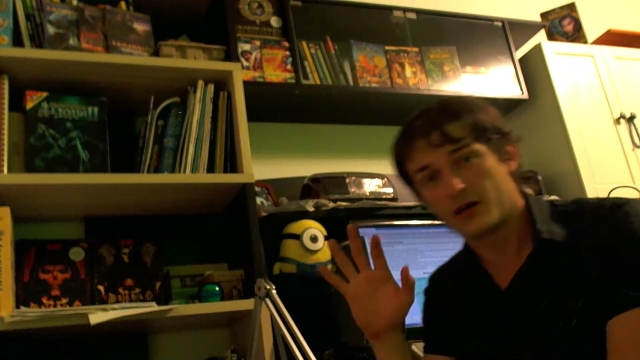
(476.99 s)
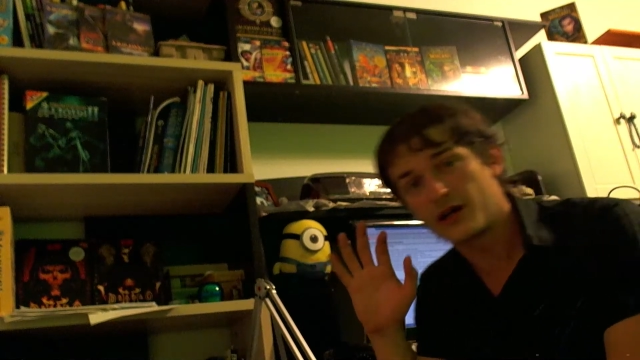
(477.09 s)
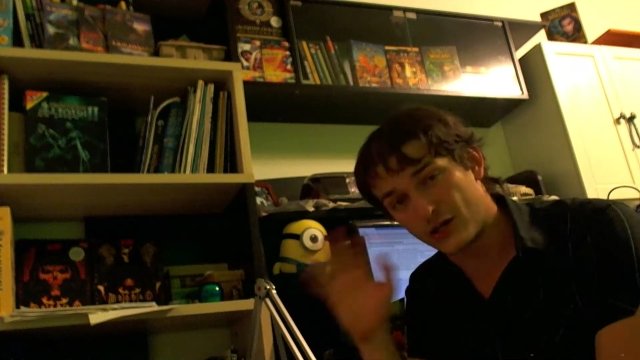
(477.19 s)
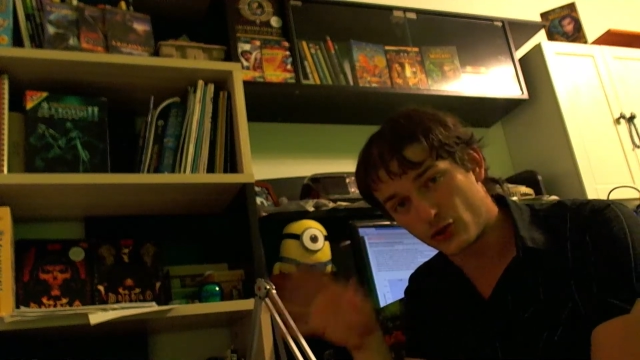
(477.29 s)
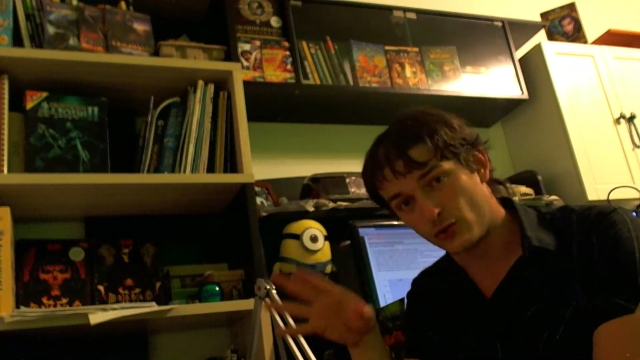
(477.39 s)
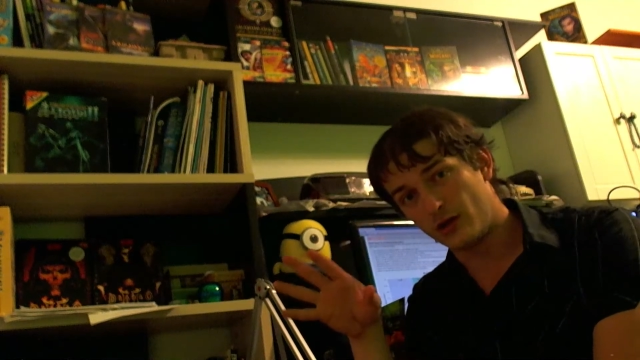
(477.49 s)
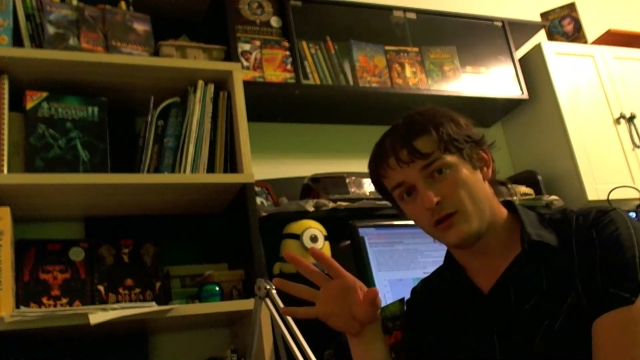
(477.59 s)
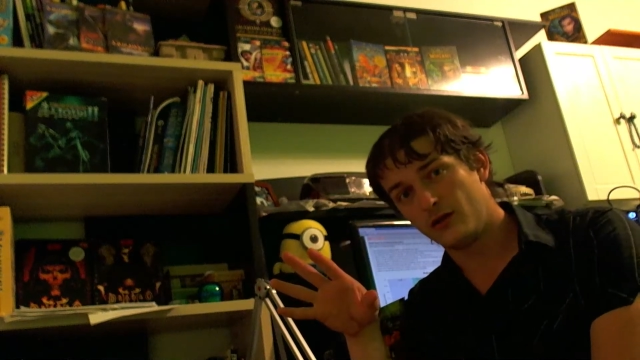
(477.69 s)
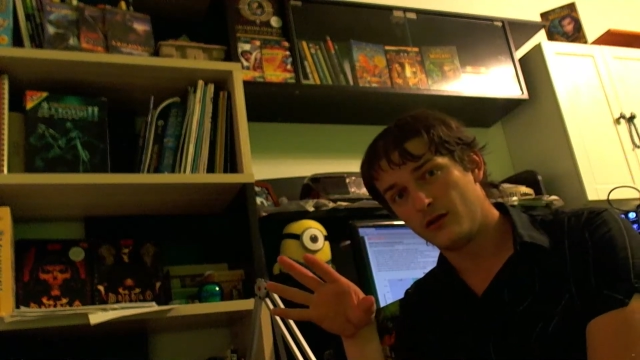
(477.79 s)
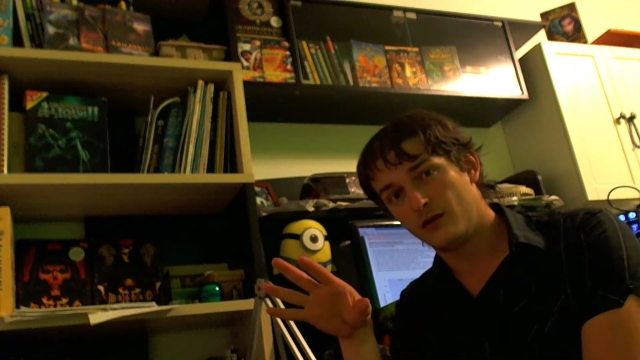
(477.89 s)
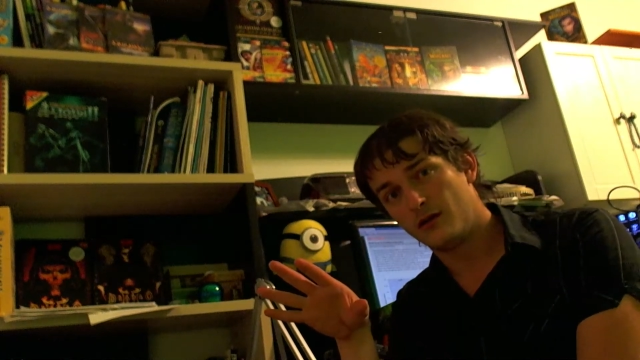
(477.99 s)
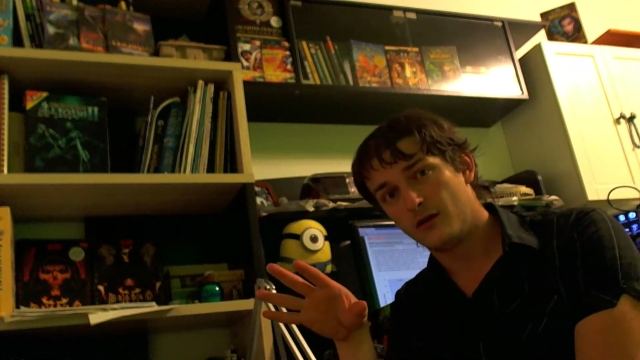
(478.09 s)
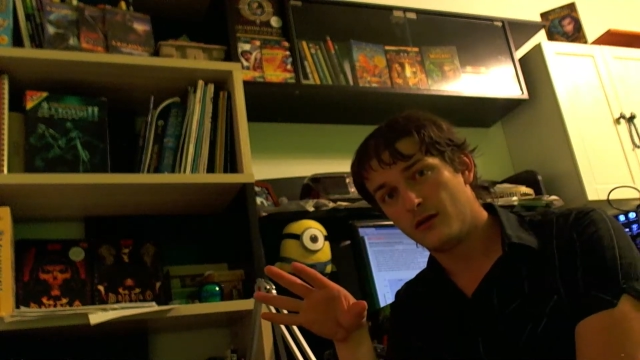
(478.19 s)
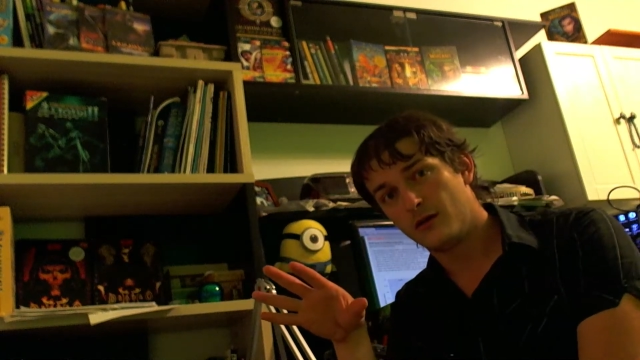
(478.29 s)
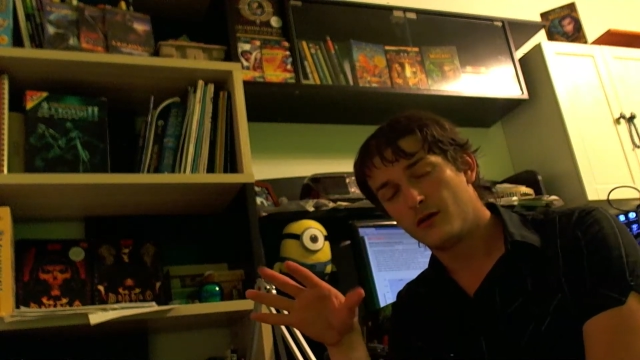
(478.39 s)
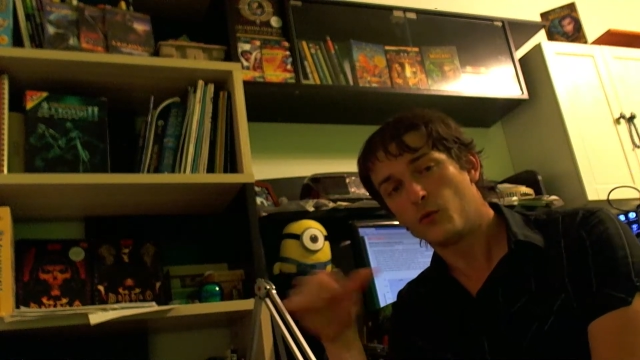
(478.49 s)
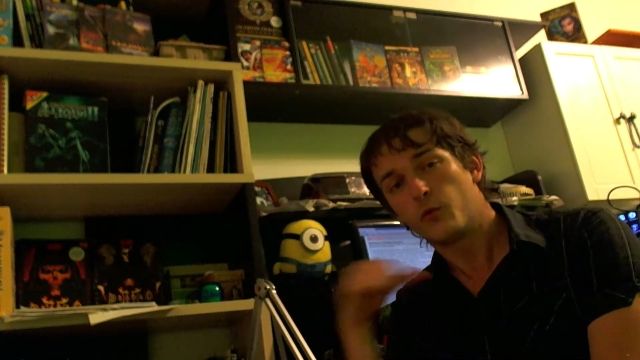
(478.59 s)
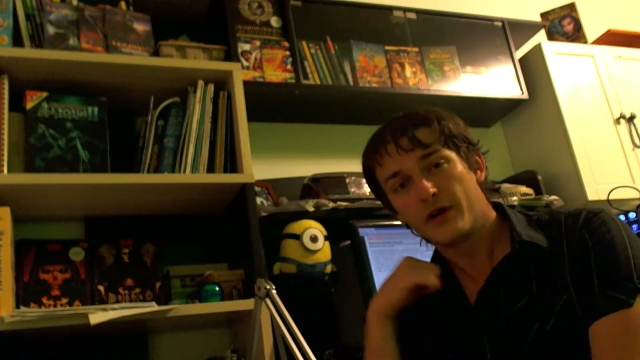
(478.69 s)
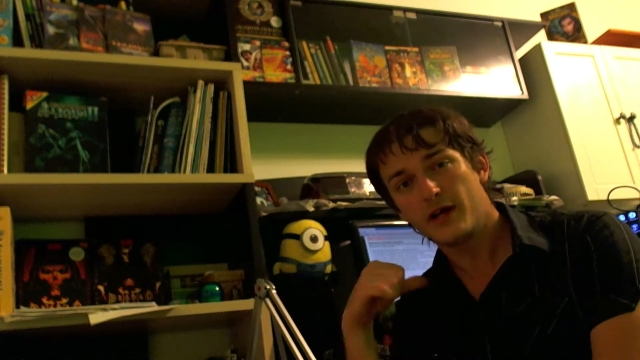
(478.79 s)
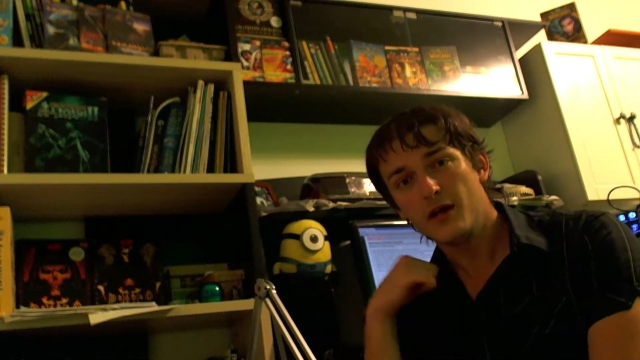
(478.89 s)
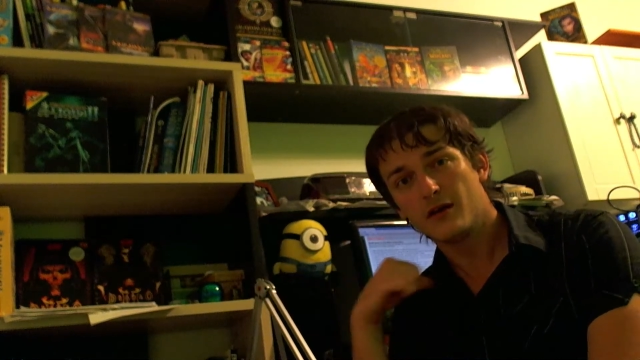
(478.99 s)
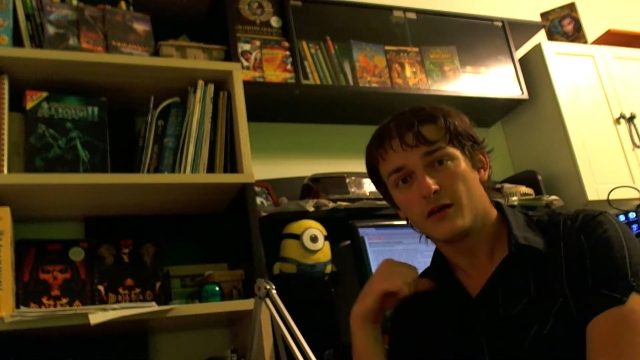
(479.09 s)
casual, we